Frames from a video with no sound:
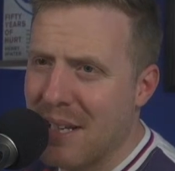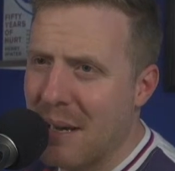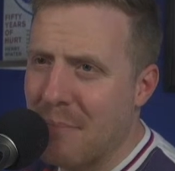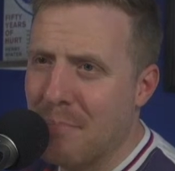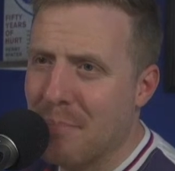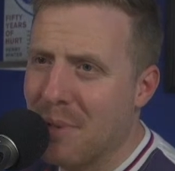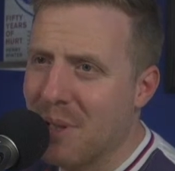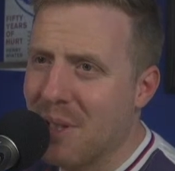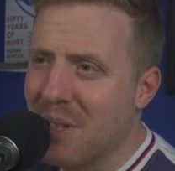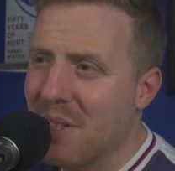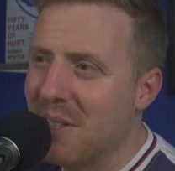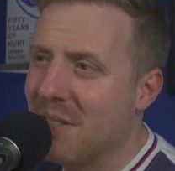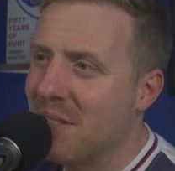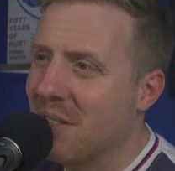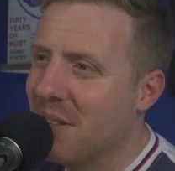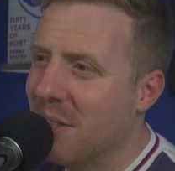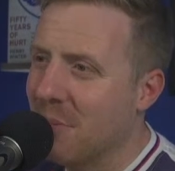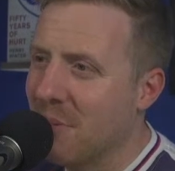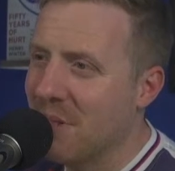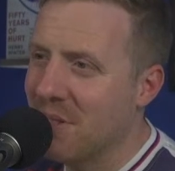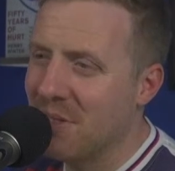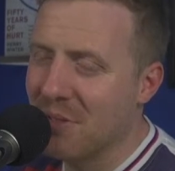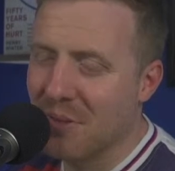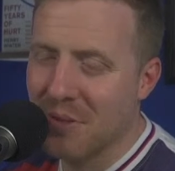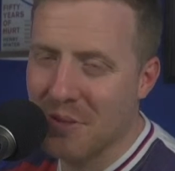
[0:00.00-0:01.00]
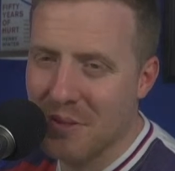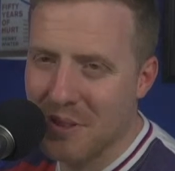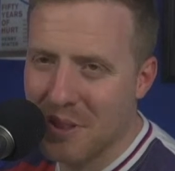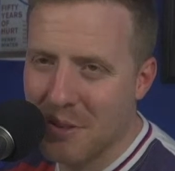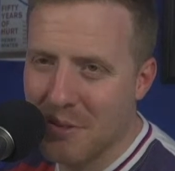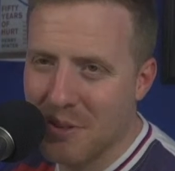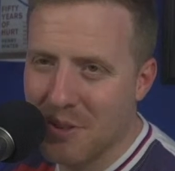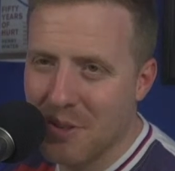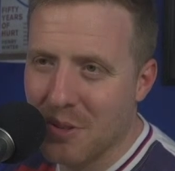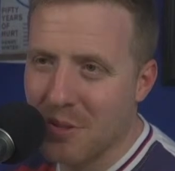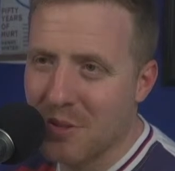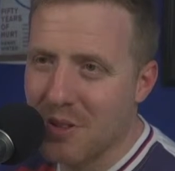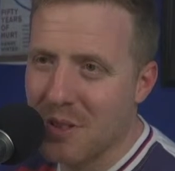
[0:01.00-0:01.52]
Burn. Lewis
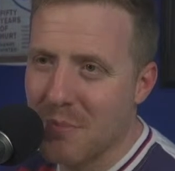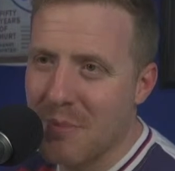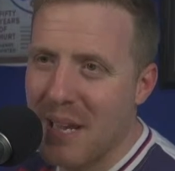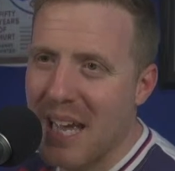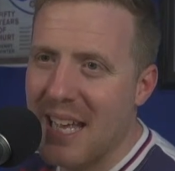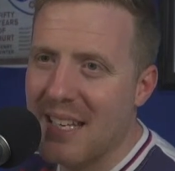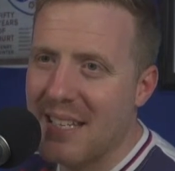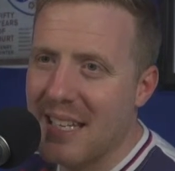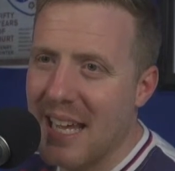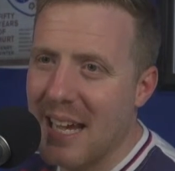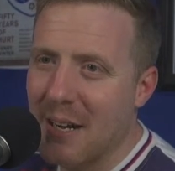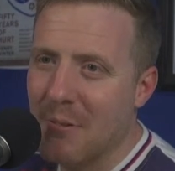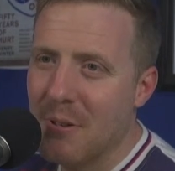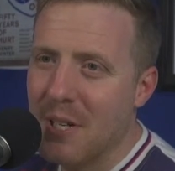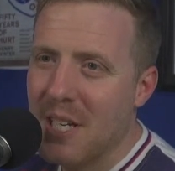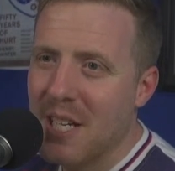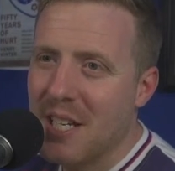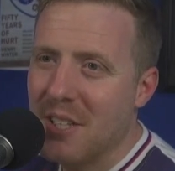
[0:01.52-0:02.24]
Dunk's in my head now.